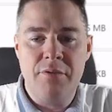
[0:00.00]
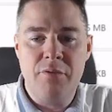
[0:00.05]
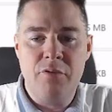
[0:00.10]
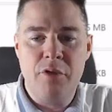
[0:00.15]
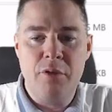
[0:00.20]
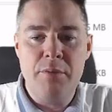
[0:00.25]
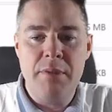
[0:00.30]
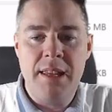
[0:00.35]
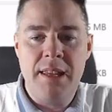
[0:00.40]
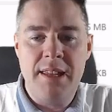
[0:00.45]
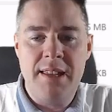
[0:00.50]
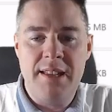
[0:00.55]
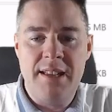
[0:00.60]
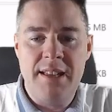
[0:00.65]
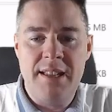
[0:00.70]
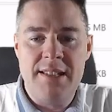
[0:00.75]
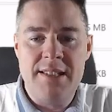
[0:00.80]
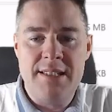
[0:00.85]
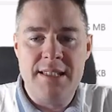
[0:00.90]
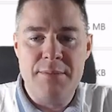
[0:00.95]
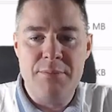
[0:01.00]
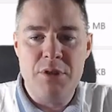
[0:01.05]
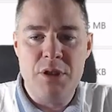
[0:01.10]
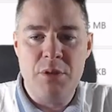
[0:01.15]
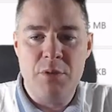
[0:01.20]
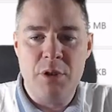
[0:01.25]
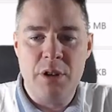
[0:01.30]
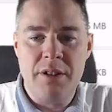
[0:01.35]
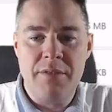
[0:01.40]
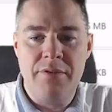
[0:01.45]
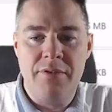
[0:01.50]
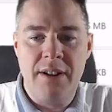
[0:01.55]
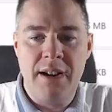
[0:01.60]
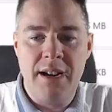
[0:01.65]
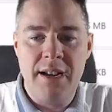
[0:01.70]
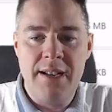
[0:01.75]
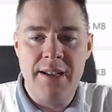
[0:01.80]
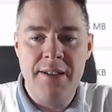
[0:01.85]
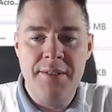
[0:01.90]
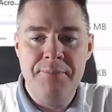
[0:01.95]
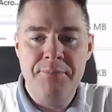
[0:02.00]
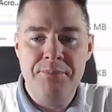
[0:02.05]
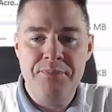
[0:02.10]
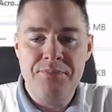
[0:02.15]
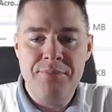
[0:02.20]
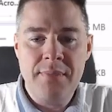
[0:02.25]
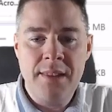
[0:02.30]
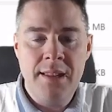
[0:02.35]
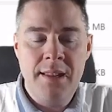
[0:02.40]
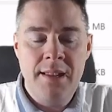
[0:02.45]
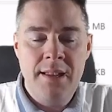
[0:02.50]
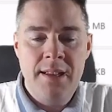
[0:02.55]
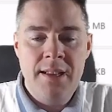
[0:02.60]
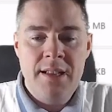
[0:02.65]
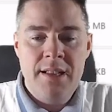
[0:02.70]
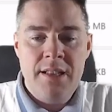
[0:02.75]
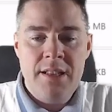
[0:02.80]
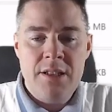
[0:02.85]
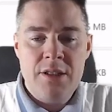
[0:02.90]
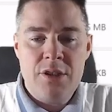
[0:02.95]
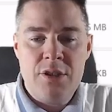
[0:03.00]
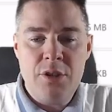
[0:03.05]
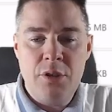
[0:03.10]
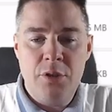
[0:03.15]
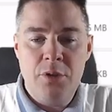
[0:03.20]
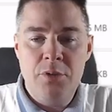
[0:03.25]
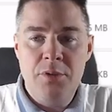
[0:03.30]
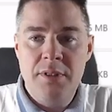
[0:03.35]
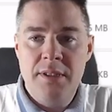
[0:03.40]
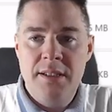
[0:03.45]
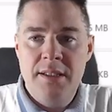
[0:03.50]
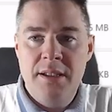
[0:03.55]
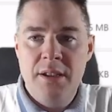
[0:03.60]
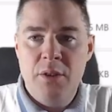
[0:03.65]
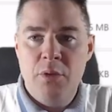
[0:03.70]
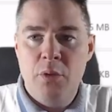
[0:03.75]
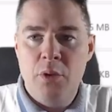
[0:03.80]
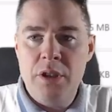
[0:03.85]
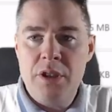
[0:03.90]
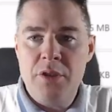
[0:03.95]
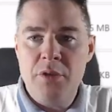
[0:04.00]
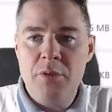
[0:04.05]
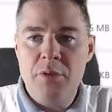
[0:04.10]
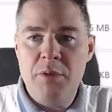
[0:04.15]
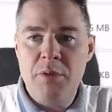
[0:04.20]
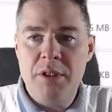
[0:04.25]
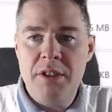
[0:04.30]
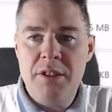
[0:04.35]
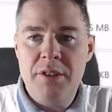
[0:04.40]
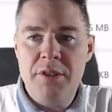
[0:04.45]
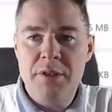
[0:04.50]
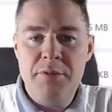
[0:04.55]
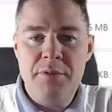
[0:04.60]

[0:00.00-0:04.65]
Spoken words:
for me, it seems to work fine. So what do we want to do